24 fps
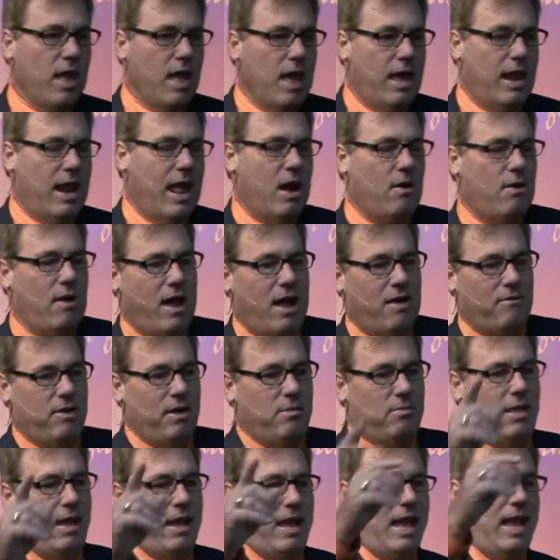and I'm going to have
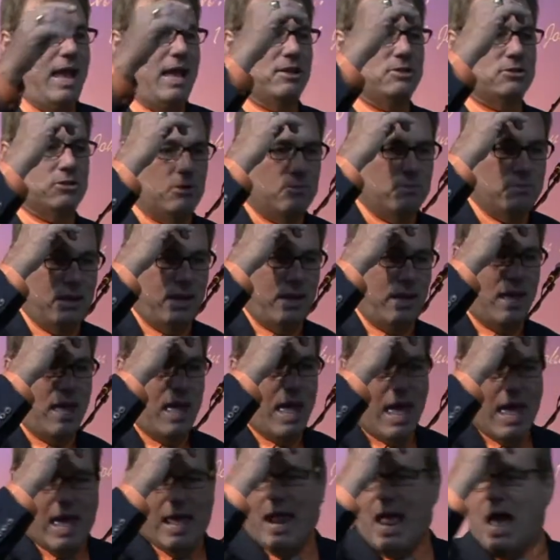him lay hands on me,
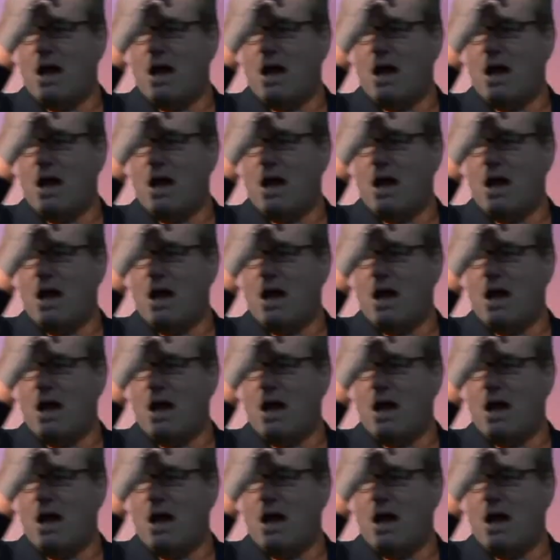and